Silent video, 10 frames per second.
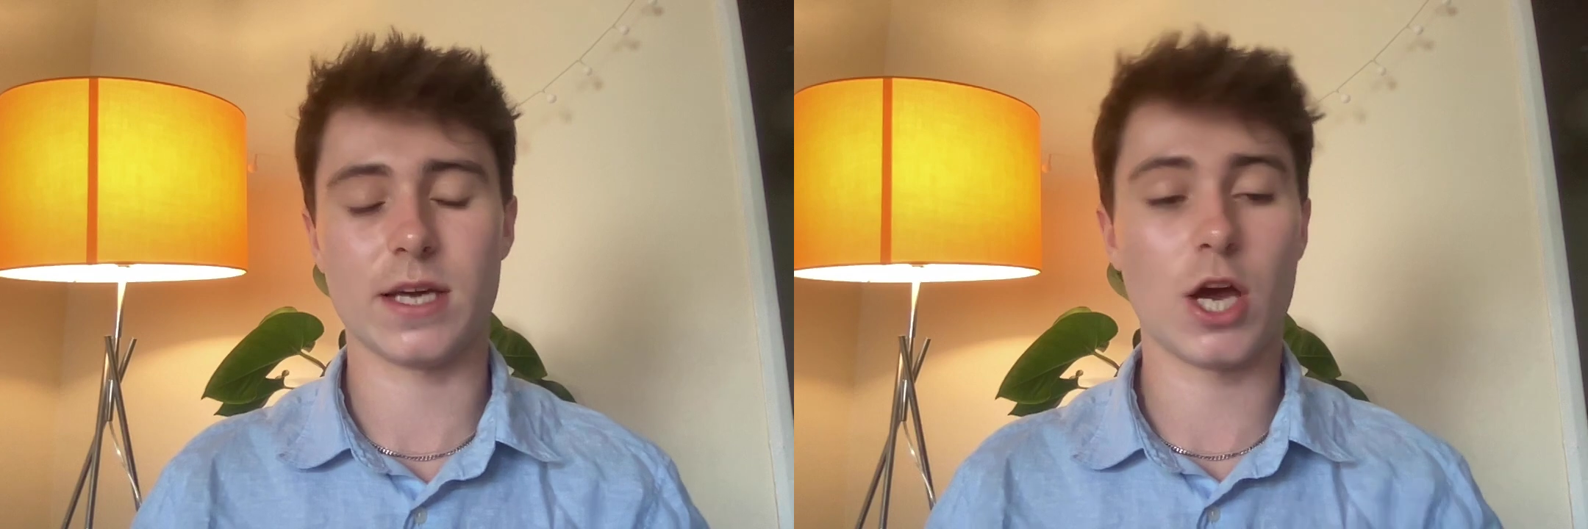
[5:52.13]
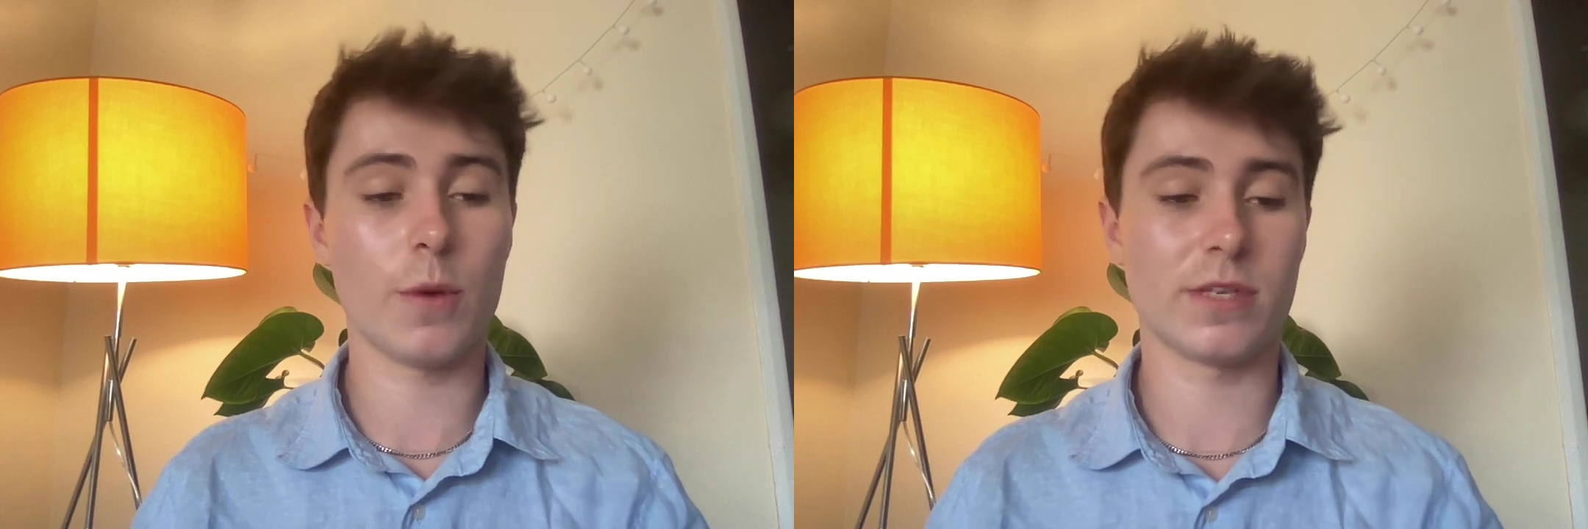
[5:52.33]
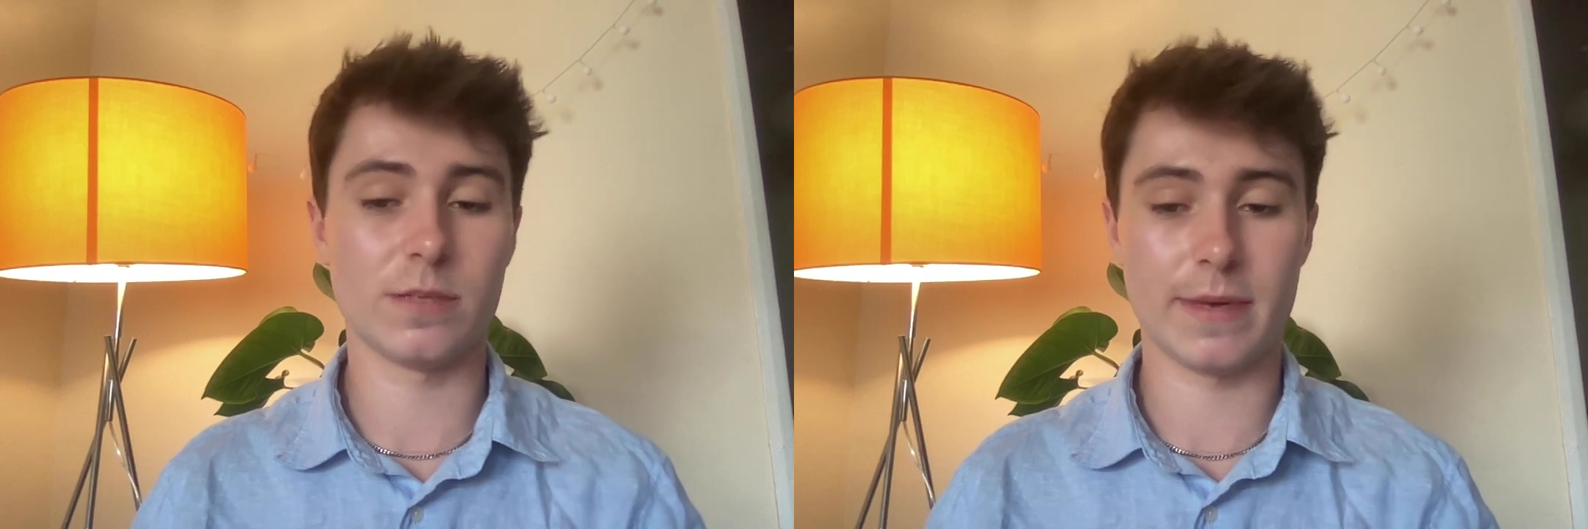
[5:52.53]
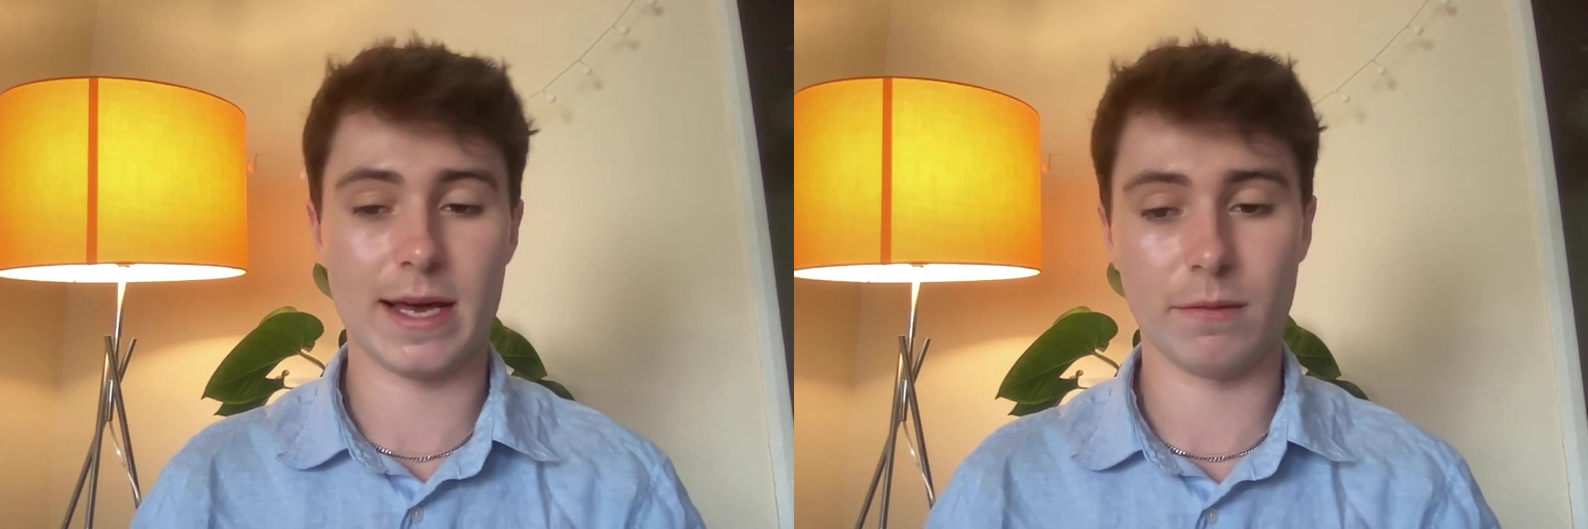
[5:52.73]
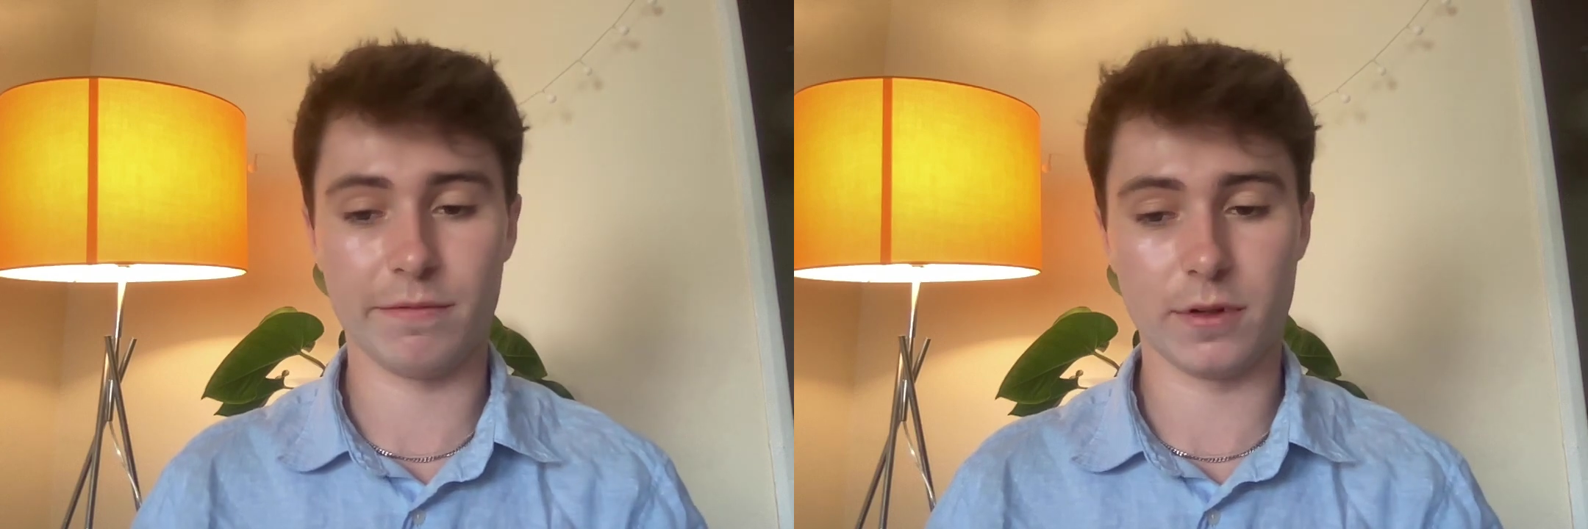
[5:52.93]
I hope this has been
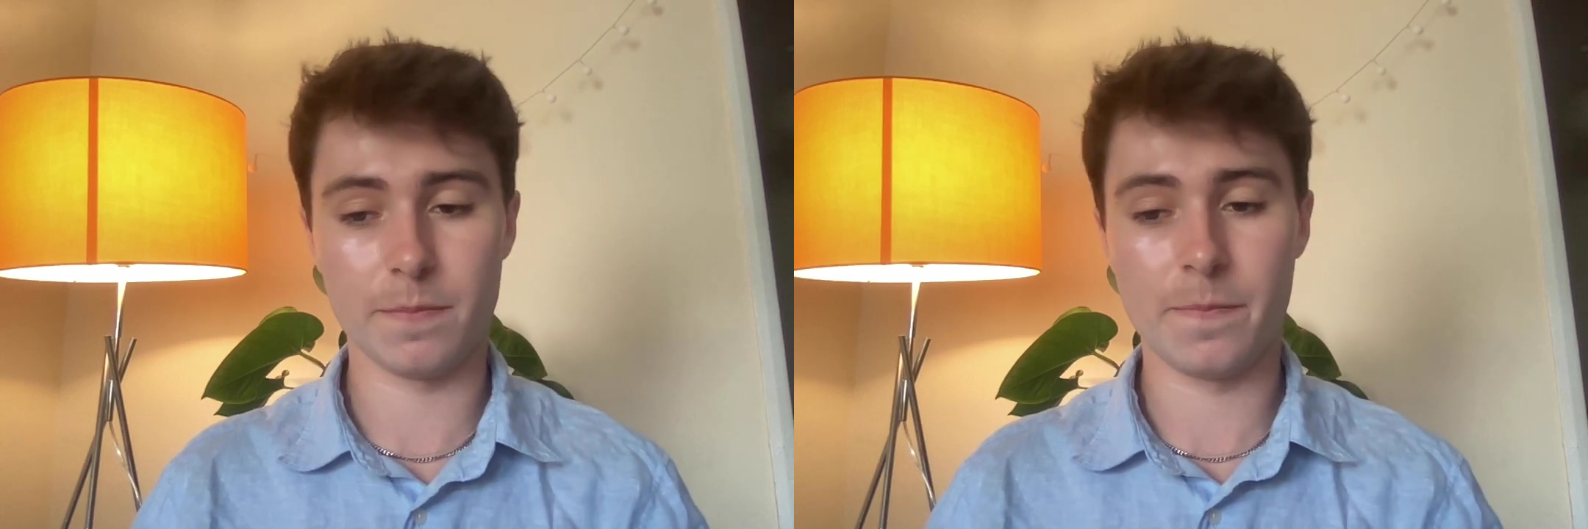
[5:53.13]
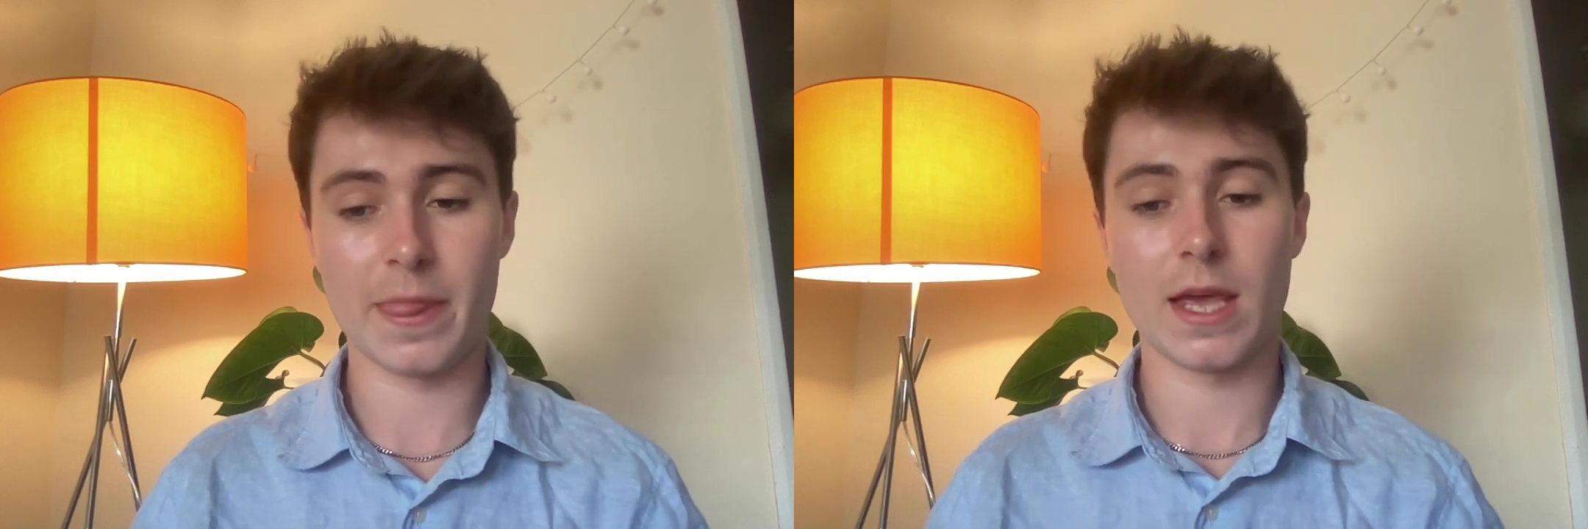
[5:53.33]
helpful.